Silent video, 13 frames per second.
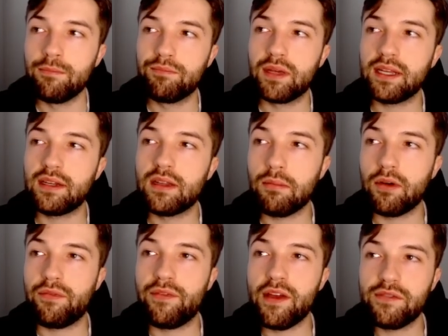Pick
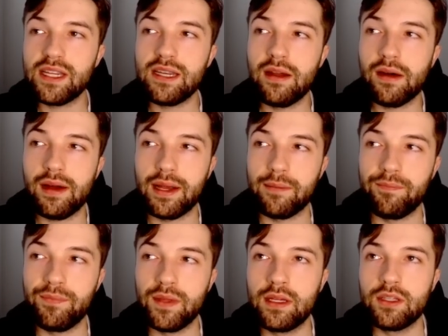number 59.
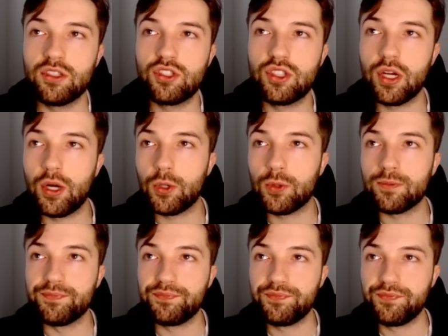So